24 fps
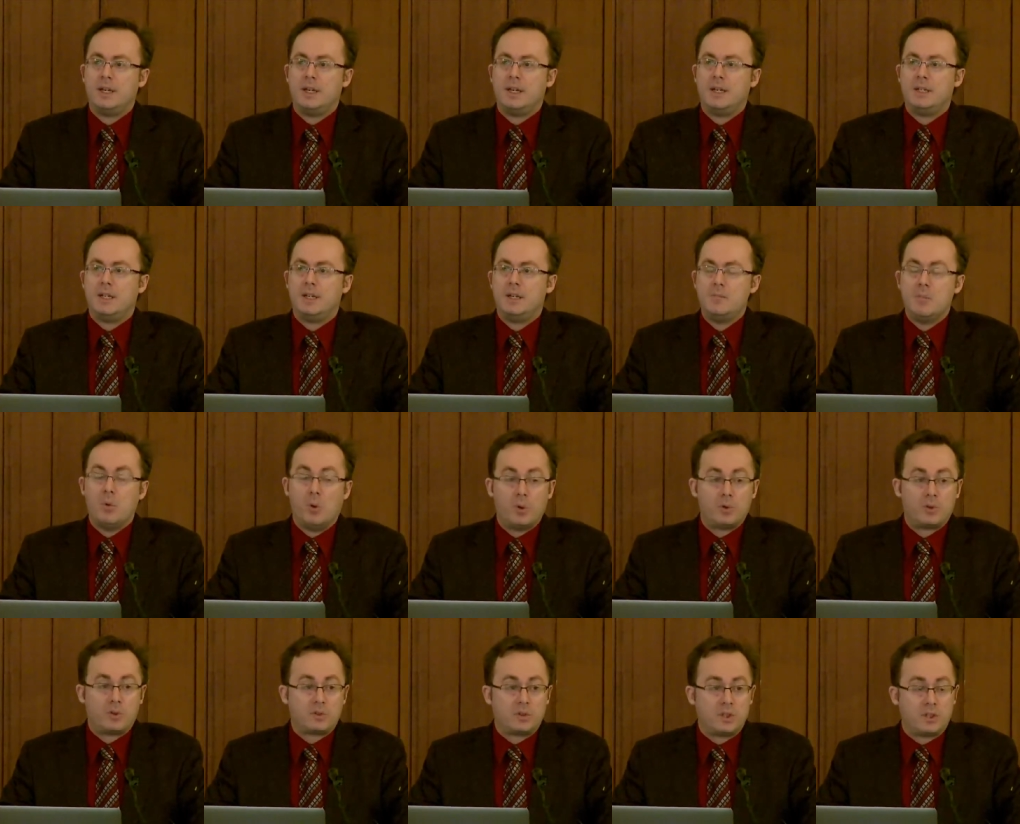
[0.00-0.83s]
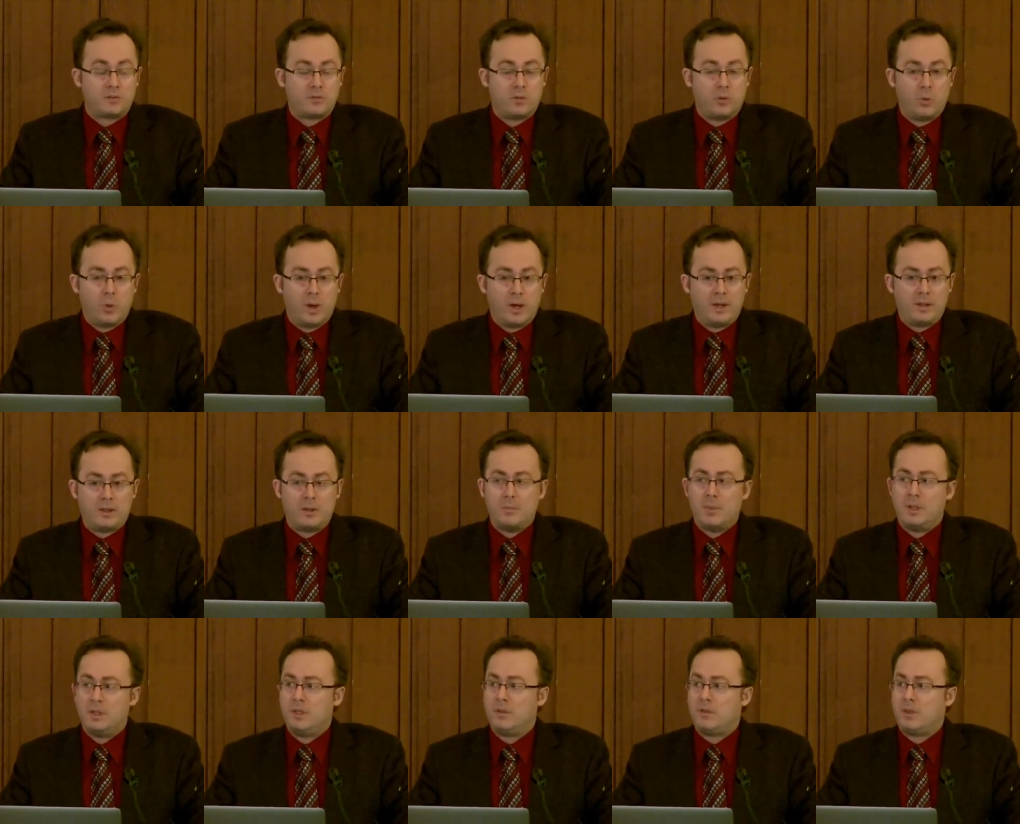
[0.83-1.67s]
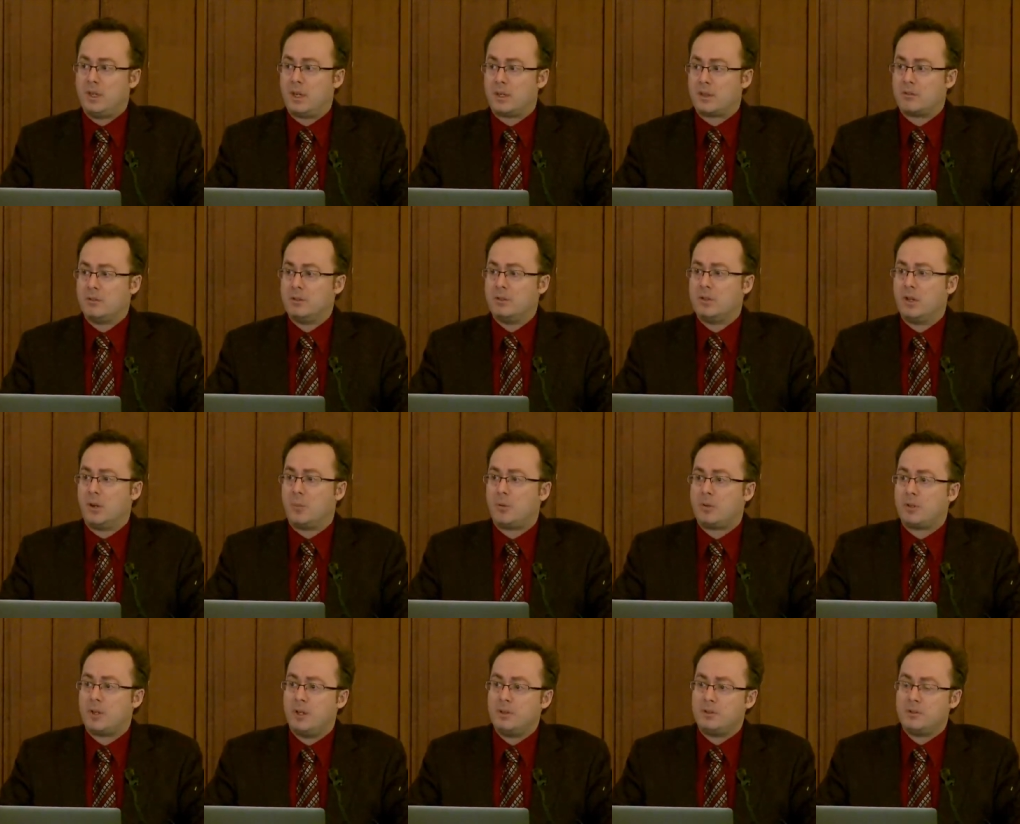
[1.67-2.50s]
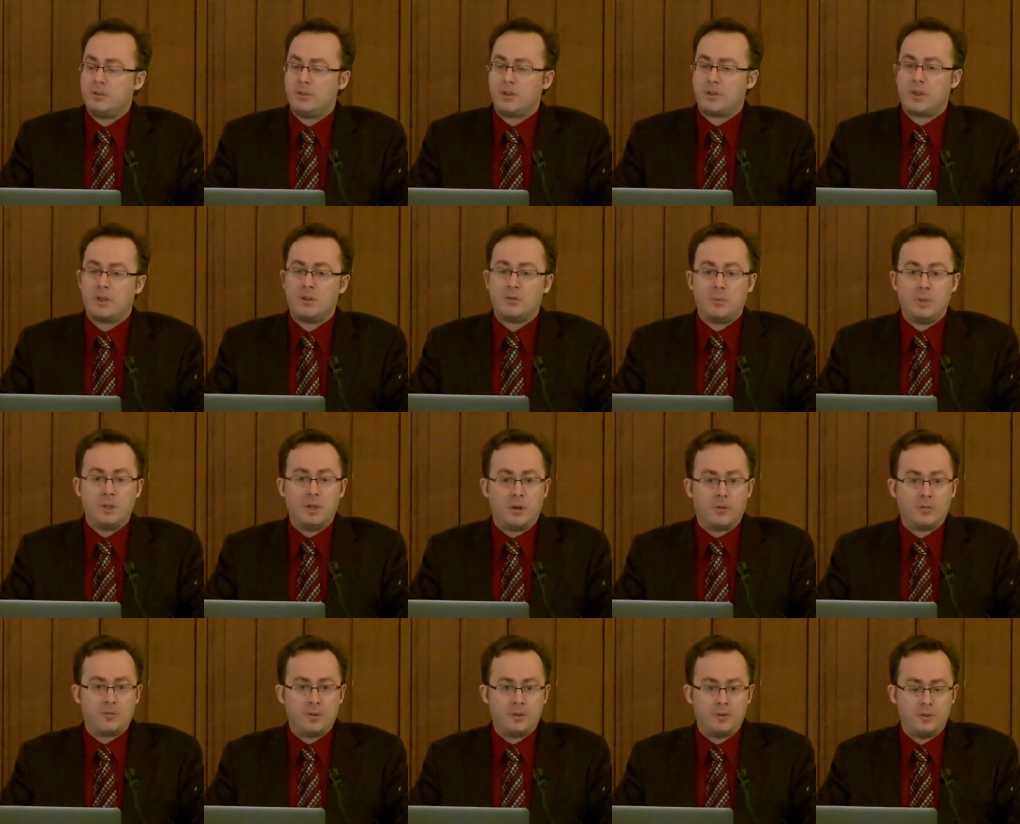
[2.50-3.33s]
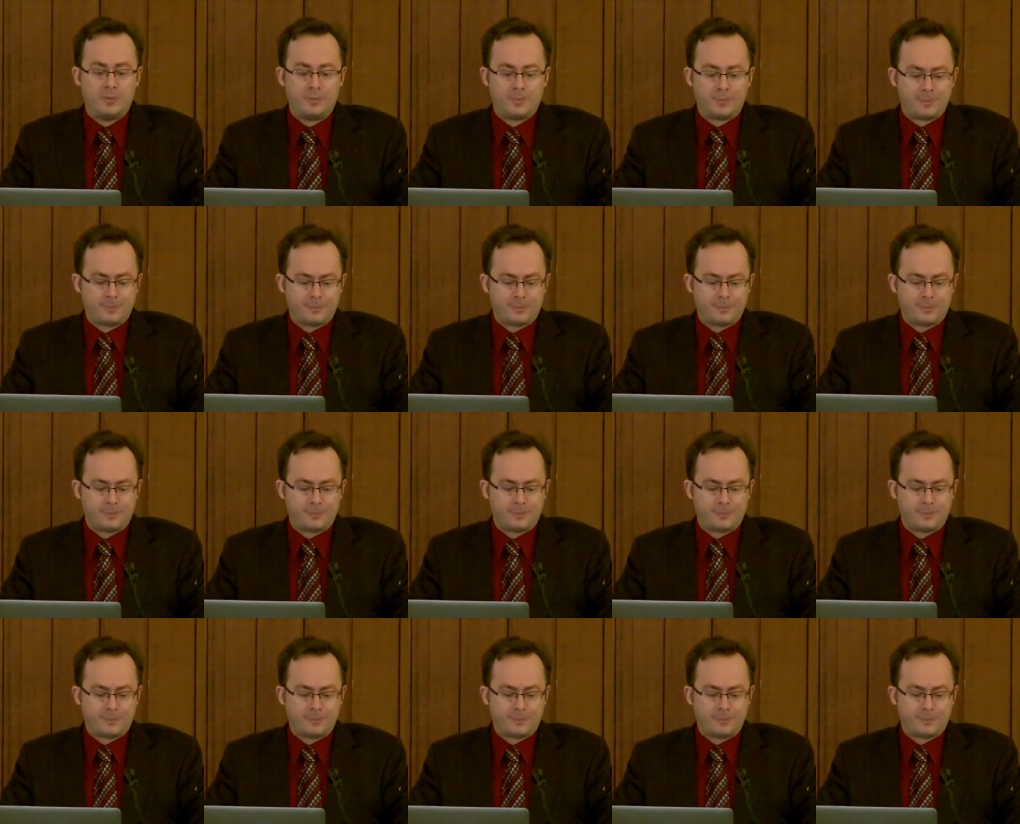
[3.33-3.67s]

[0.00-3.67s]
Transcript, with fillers: in a more successful way than many of the other interpretations that have been offered.